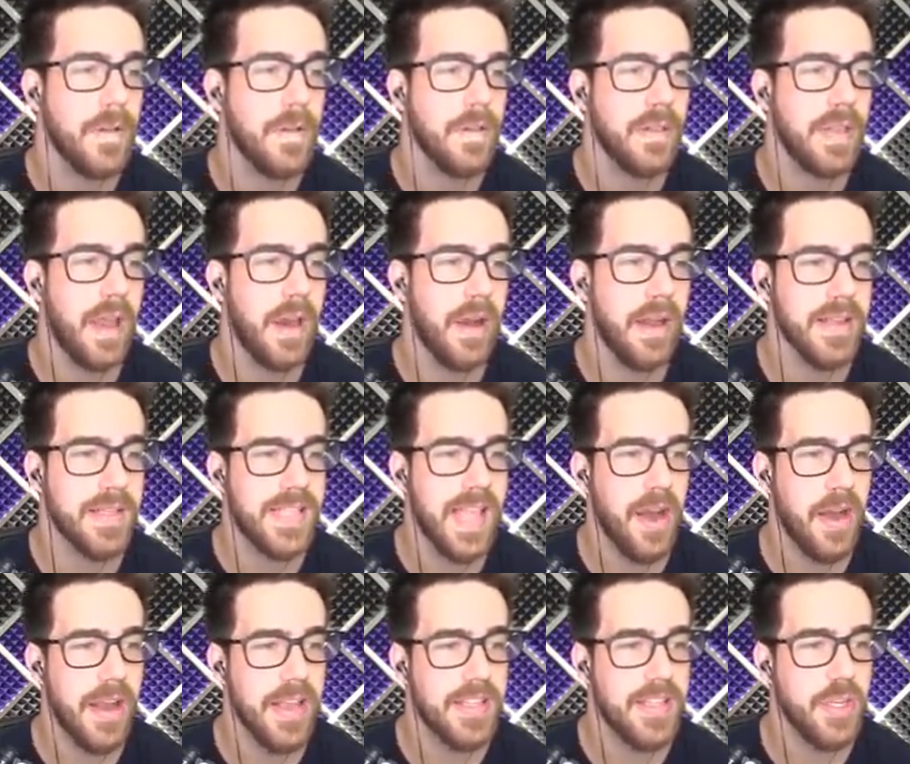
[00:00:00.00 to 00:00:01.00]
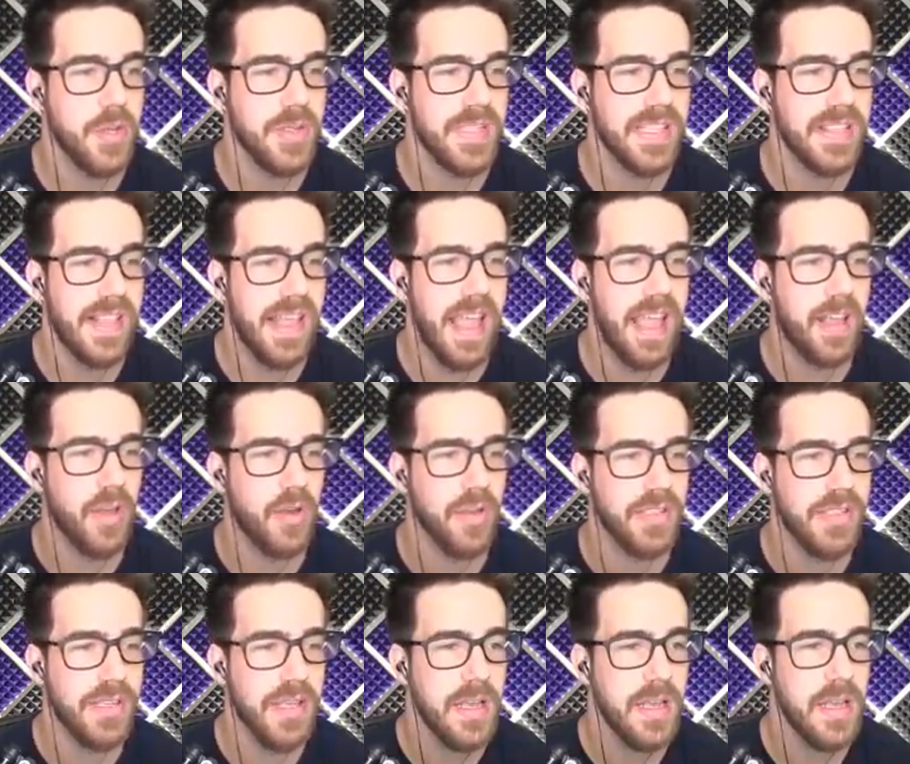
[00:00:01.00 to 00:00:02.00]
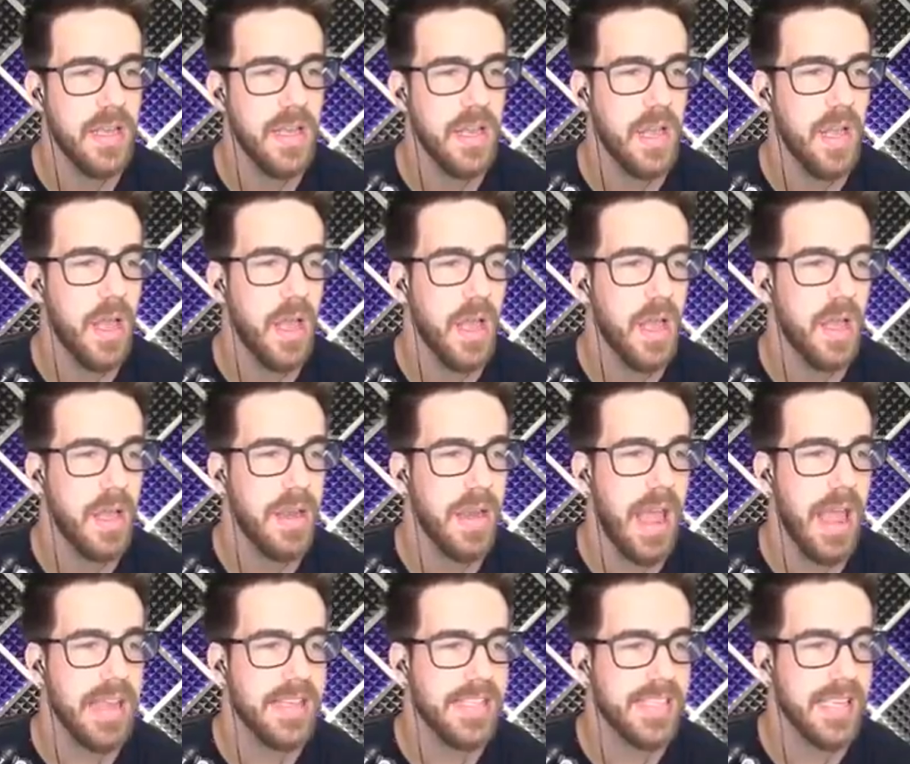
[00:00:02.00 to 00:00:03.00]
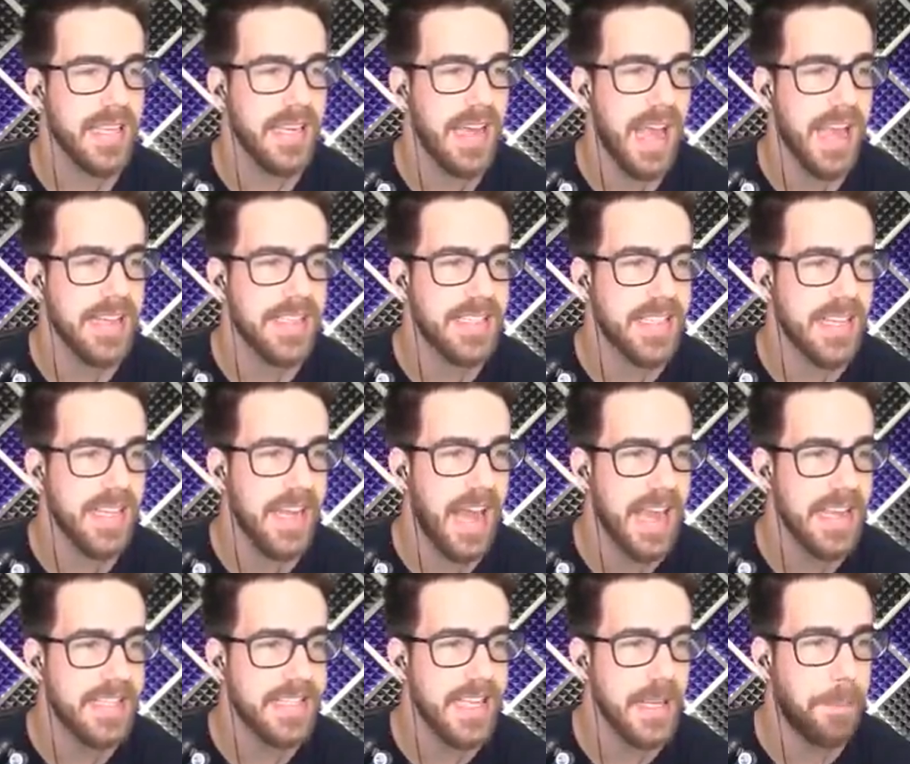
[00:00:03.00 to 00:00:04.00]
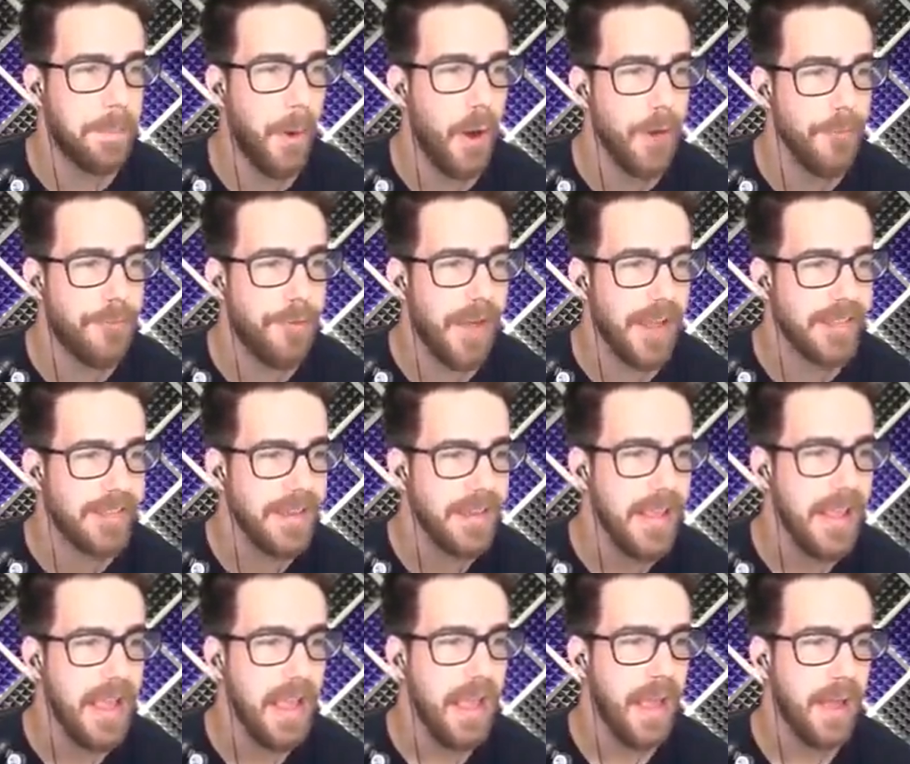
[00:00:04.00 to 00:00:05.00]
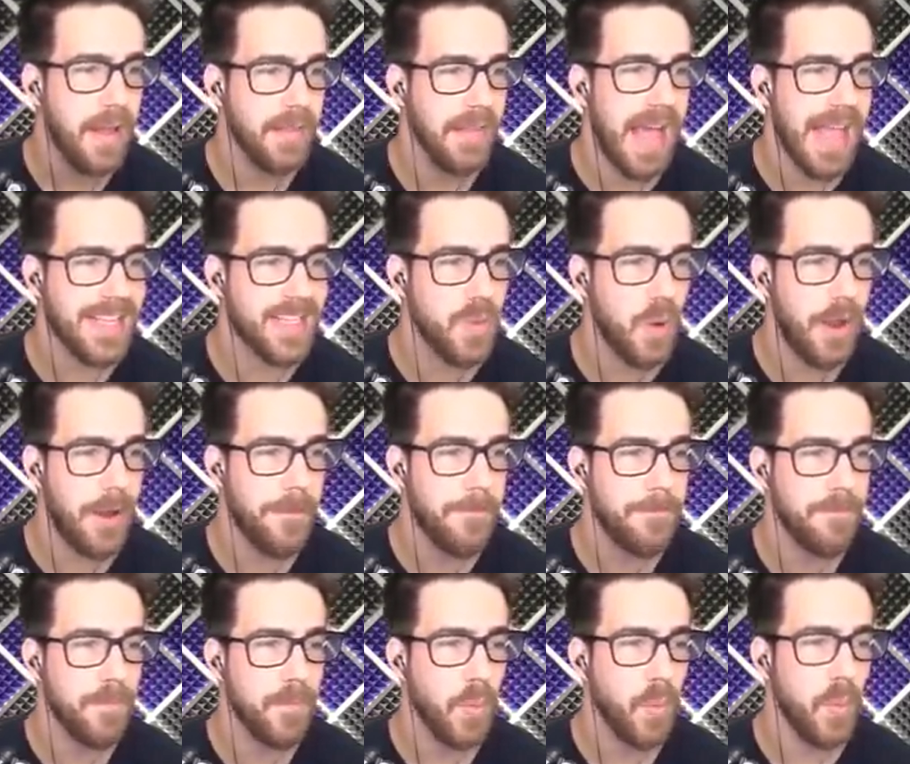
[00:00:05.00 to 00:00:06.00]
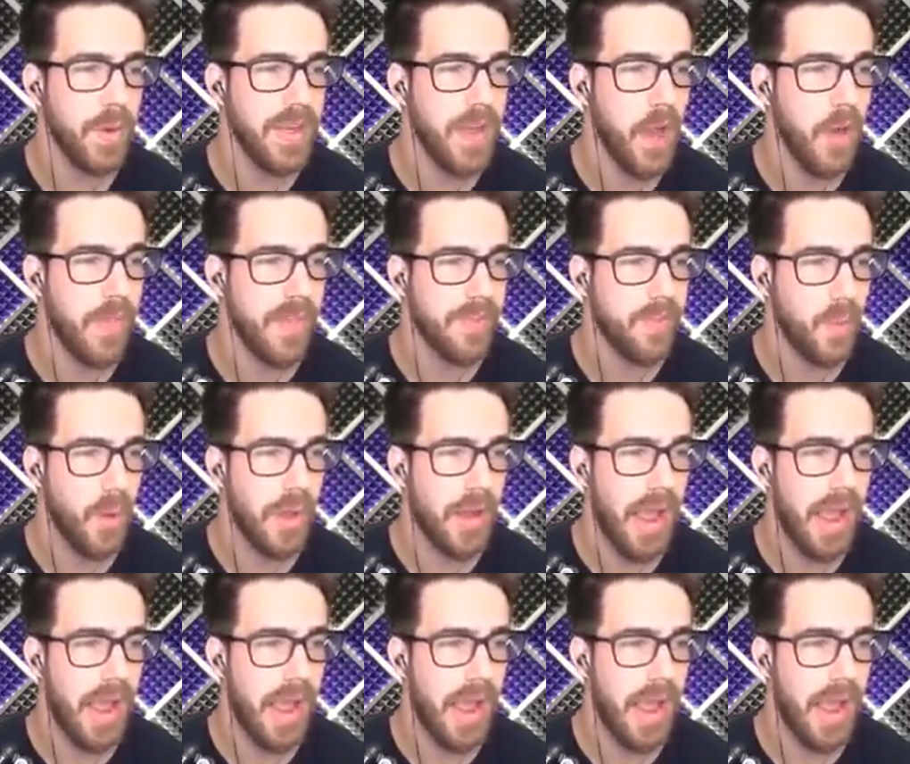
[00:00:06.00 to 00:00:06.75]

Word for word: There it is, there it is, using the angles. Nicely, nicely, nicely, perfect. Last one, we know this one.